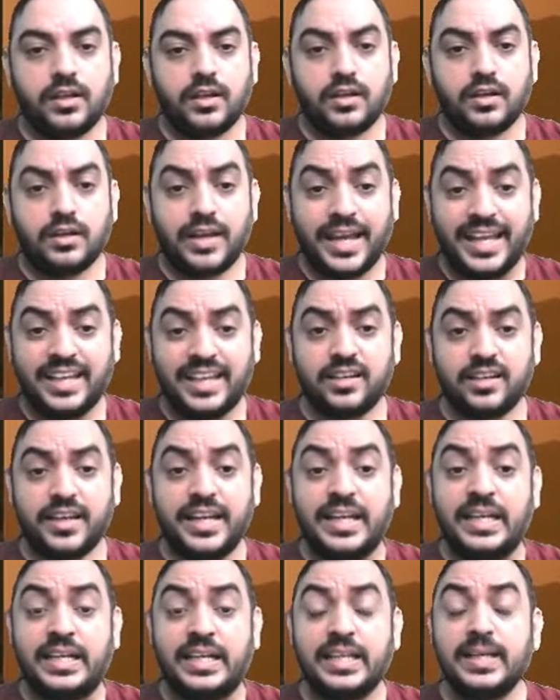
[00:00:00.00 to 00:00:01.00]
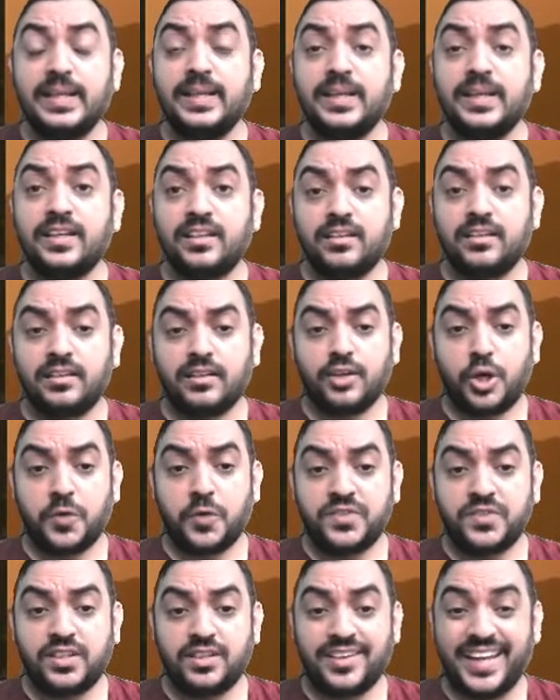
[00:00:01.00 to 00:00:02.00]
Like interior
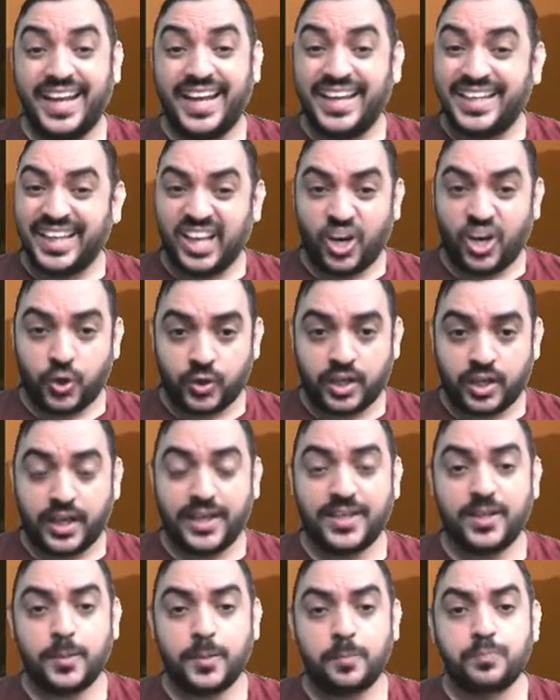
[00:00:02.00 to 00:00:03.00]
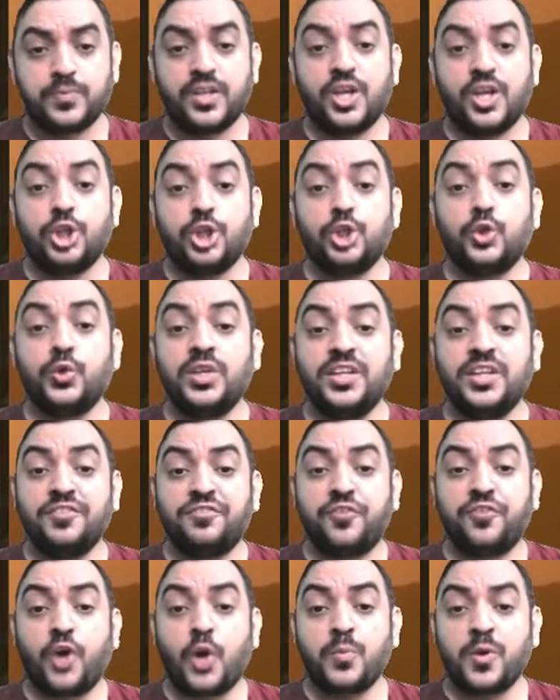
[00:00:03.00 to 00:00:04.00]
of the retail outlet,
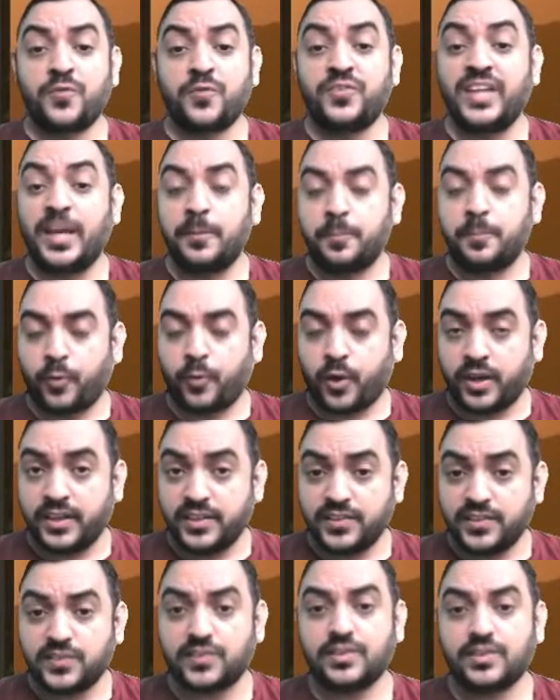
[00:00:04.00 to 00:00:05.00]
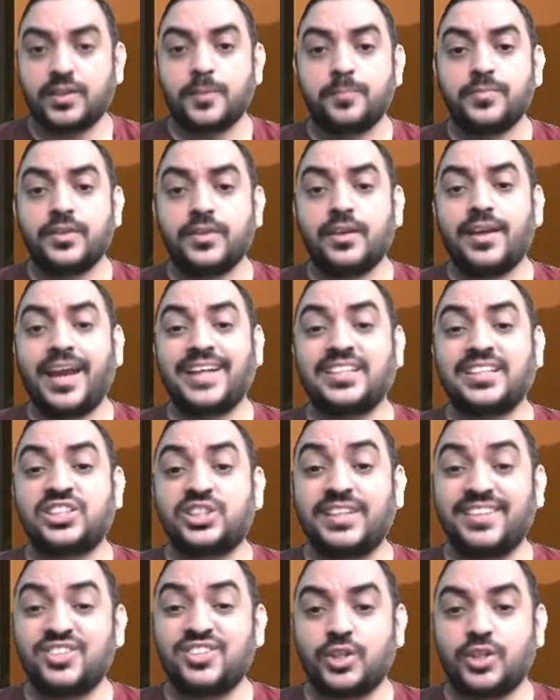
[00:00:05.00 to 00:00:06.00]
uniform of the employees, and
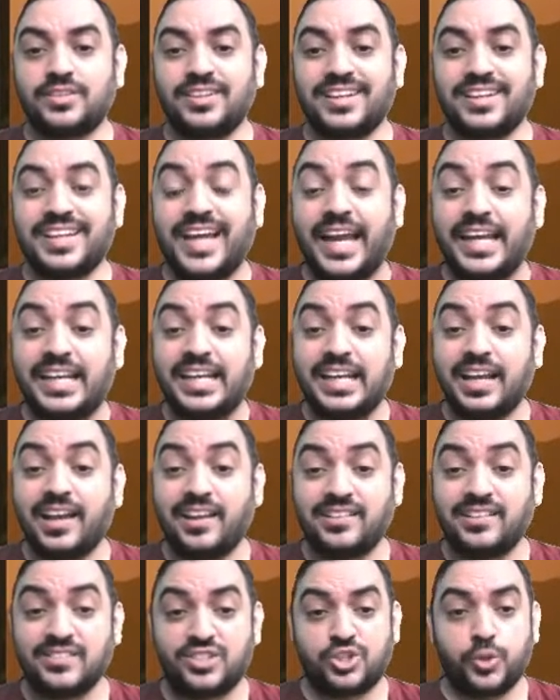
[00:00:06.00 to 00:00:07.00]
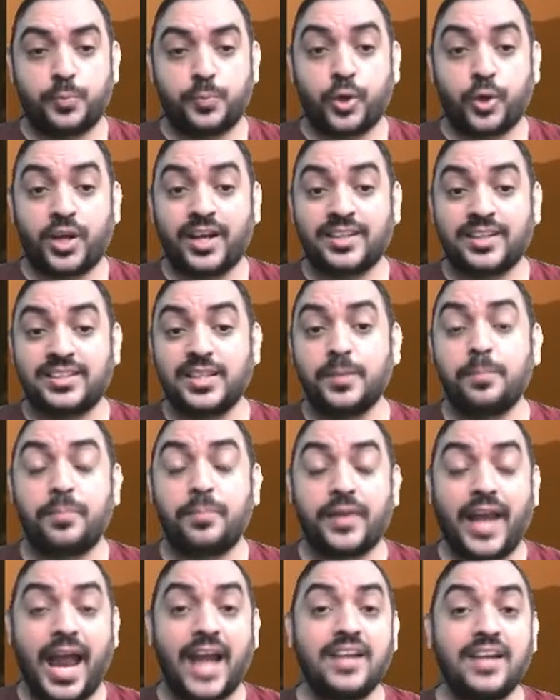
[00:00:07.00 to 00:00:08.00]
such other guidelines to protect the
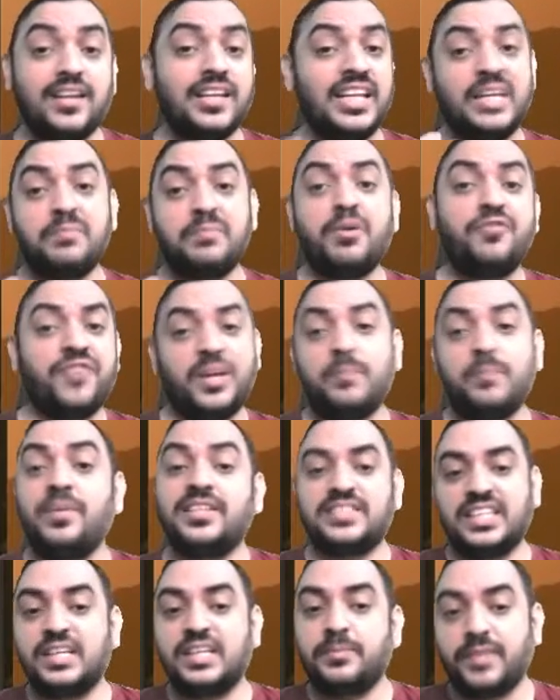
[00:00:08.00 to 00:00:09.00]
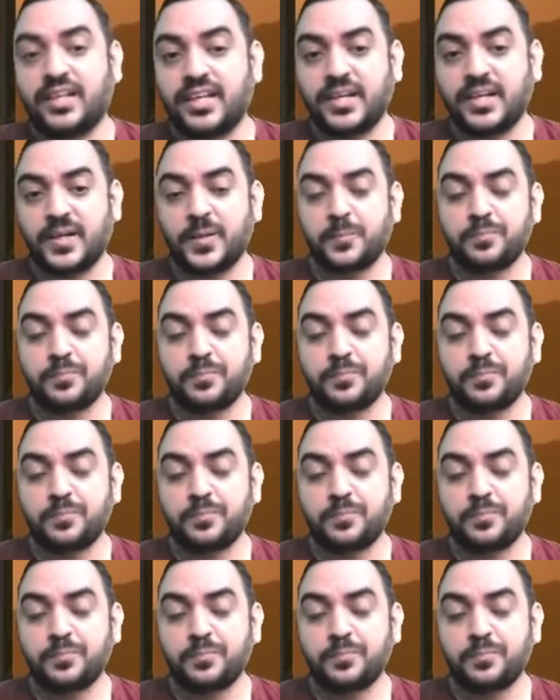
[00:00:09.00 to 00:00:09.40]
brand name of ABC Limited.